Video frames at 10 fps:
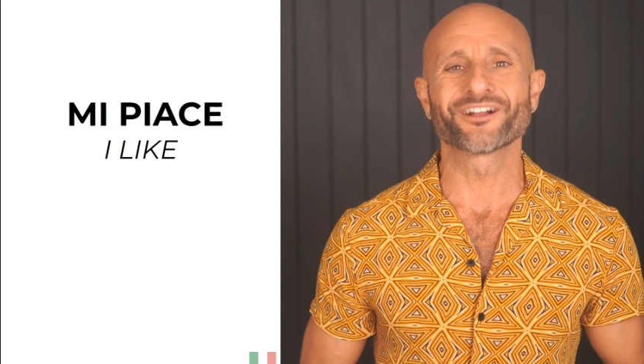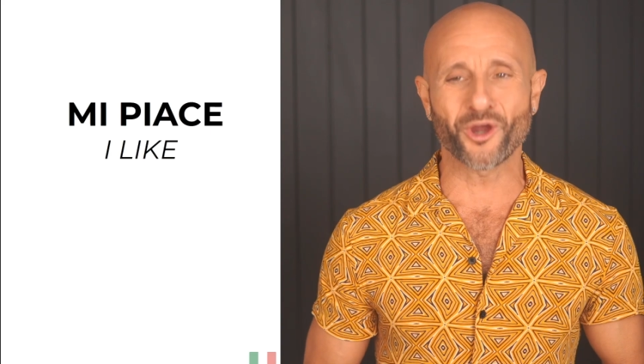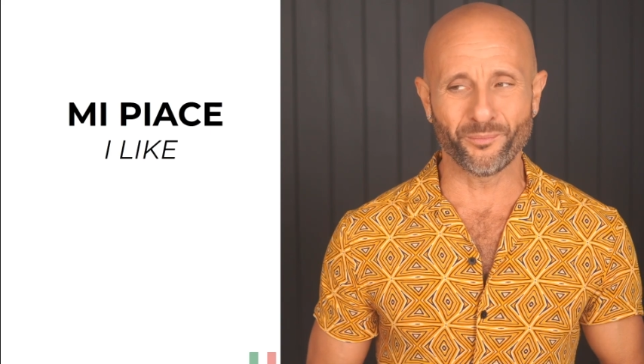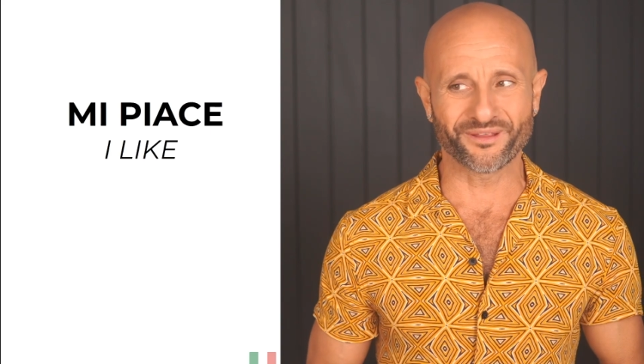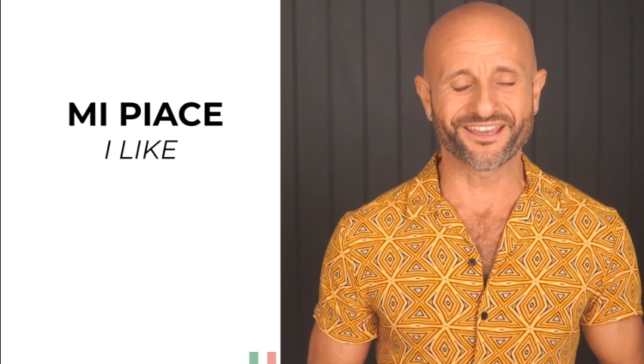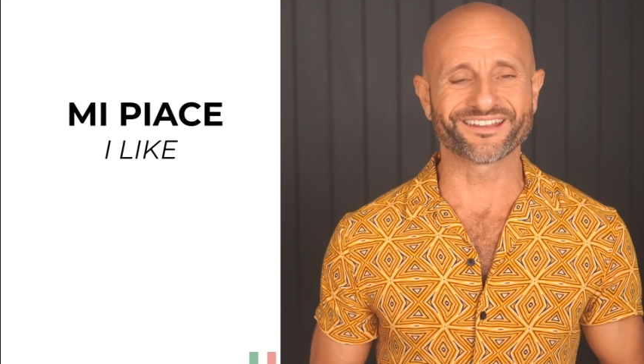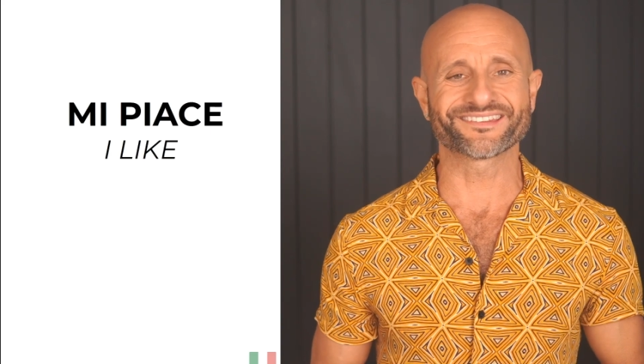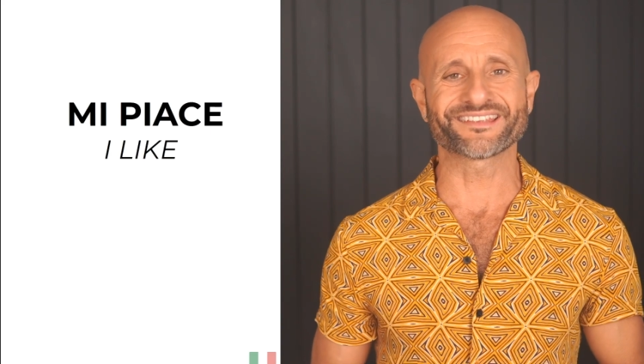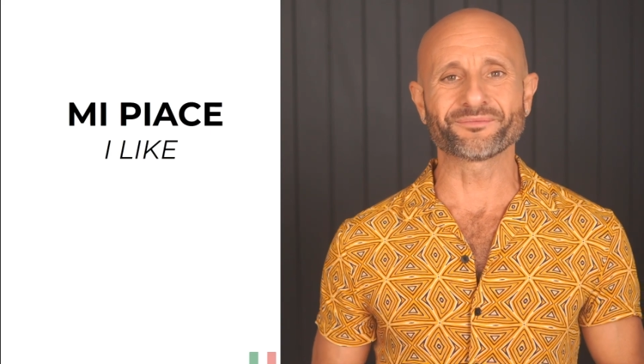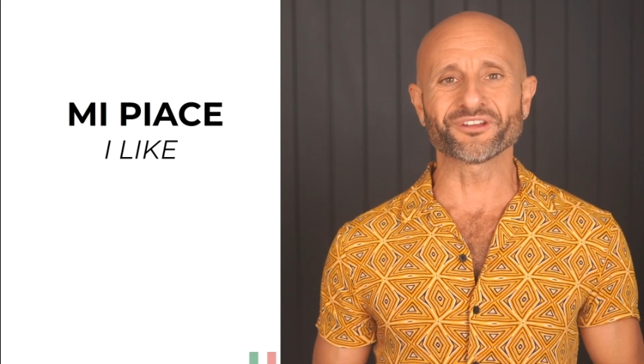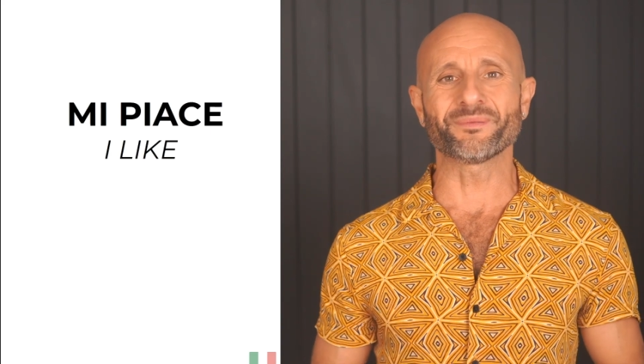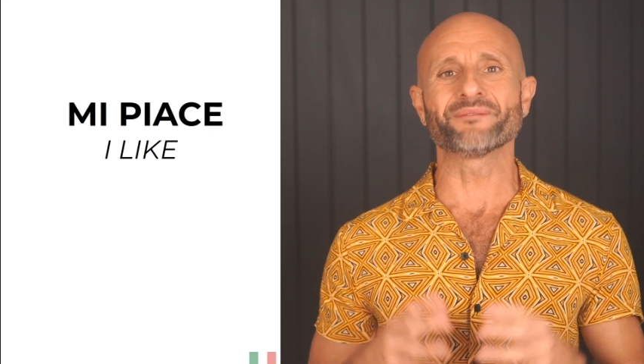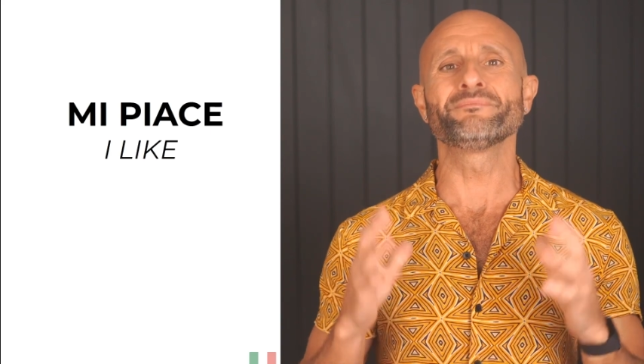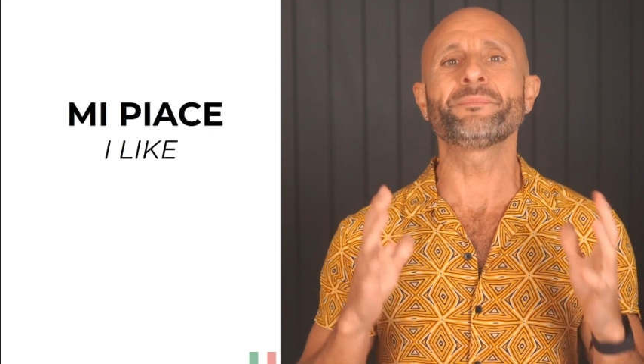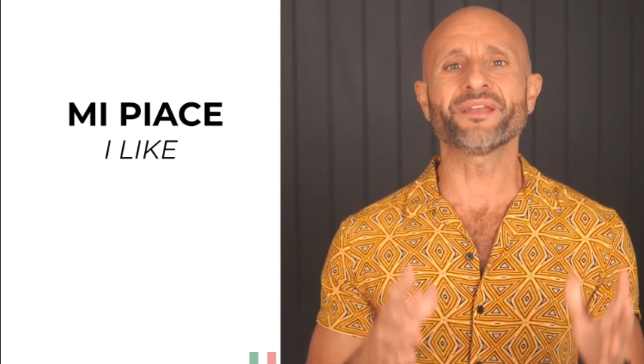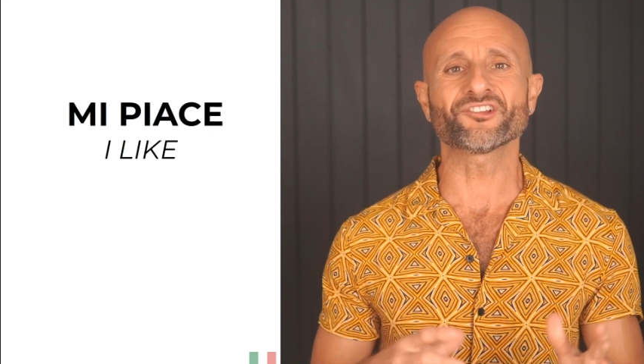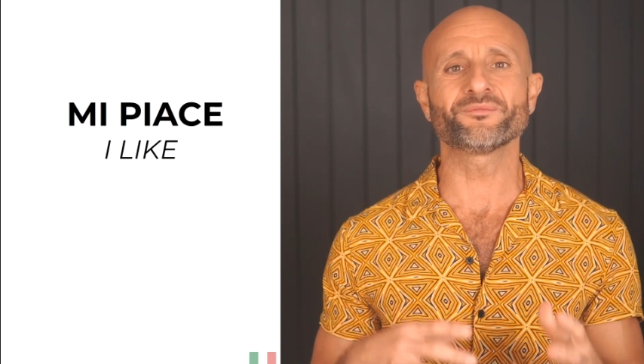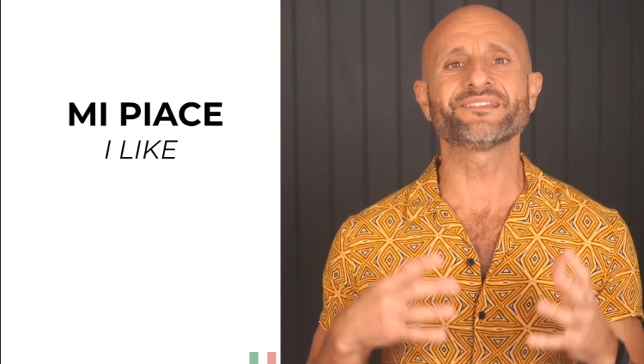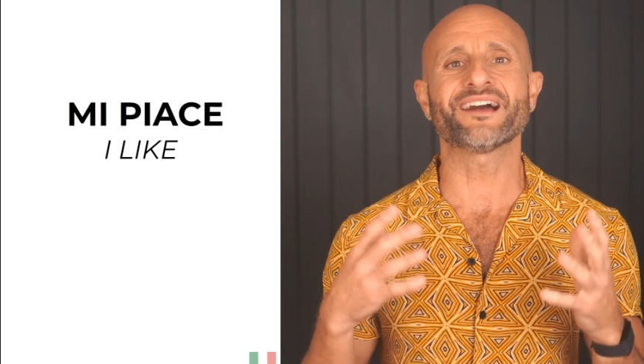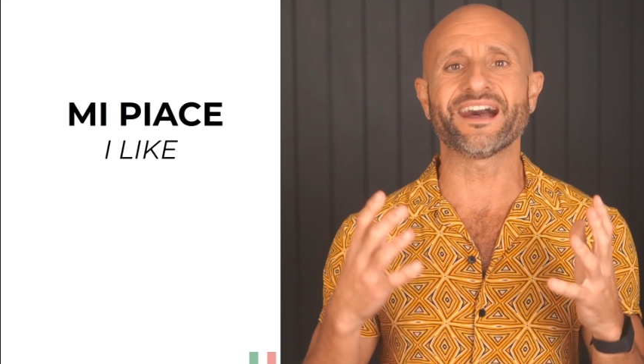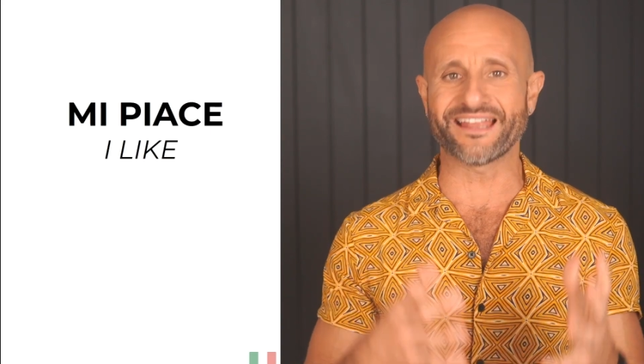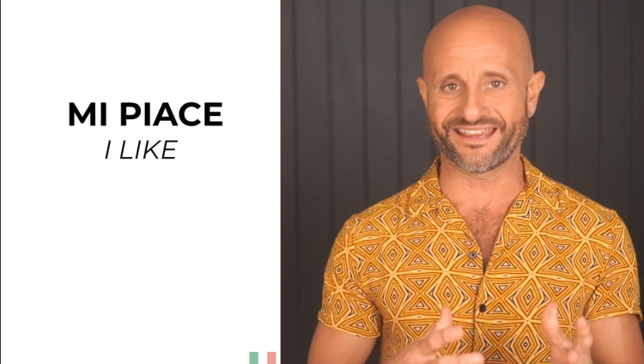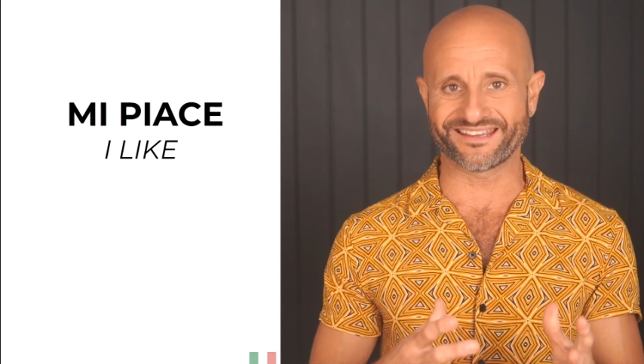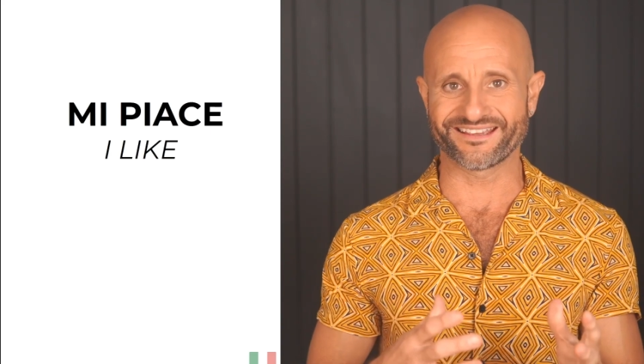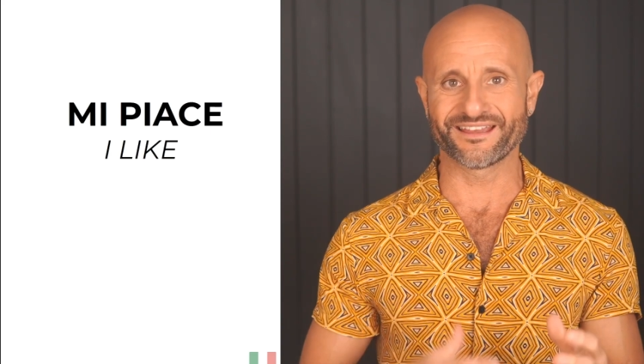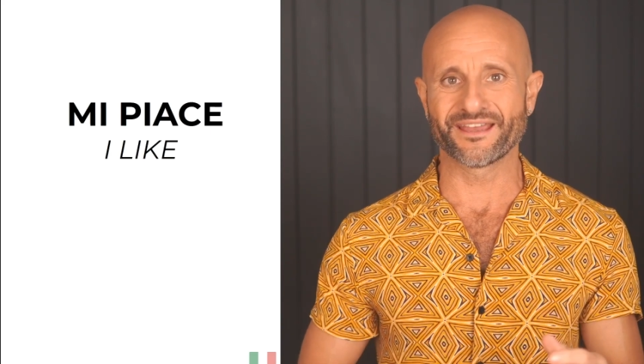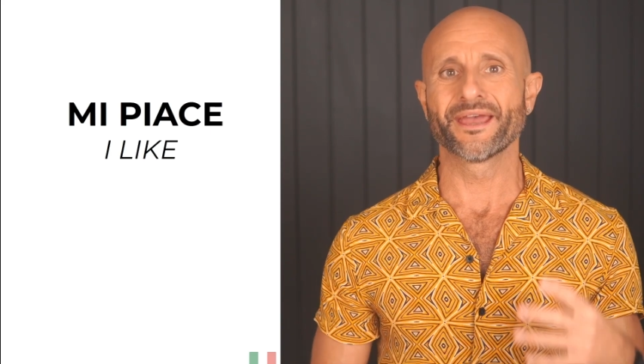Complicated subject, but mi piace means I like.